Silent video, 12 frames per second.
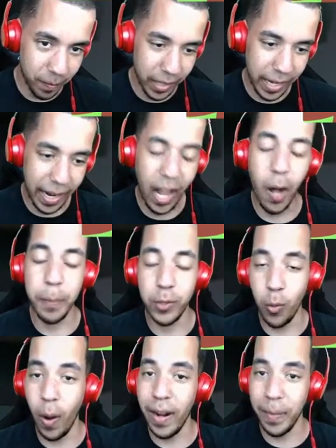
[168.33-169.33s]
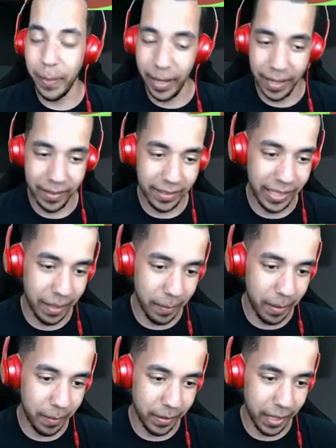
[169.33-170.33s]
it helped quite a bit getting
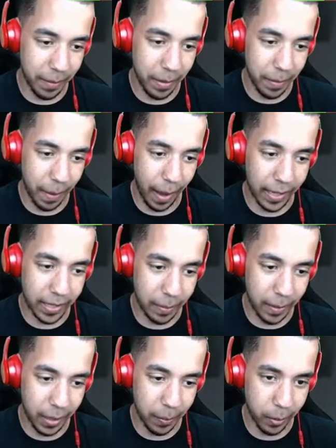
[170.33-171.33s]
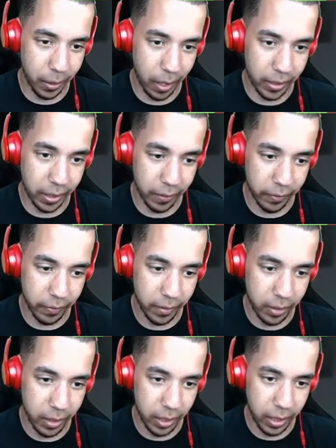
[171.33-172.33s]
me getting me back to being productive.
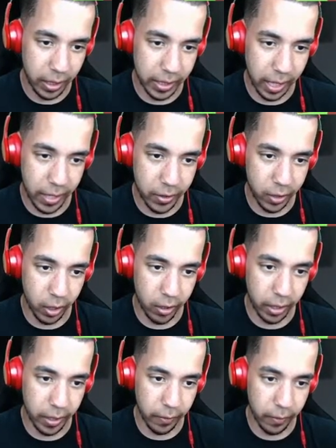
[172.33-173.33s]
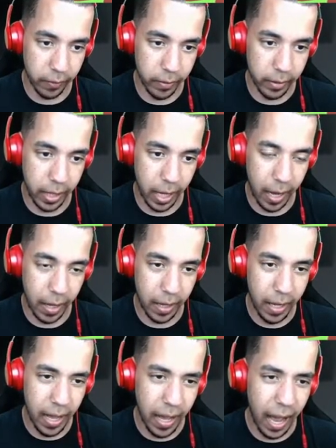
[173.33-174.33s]
Cuz I certainly have not
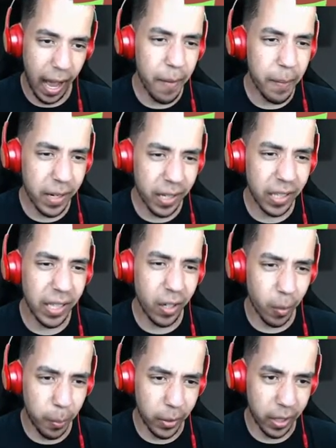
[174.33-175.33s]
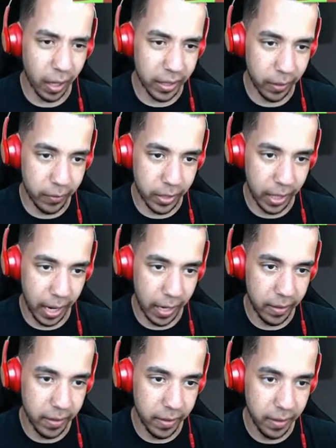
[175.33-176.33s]
I've been a little productive today,
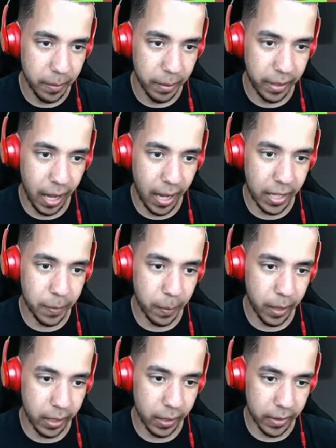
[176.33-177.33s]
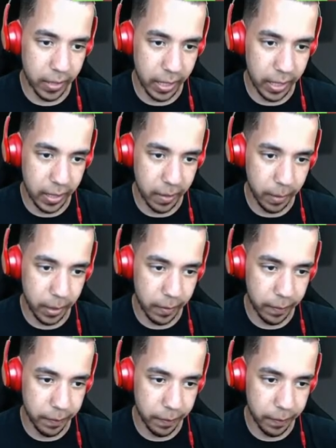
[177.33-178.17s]
but not as productive as I need to be.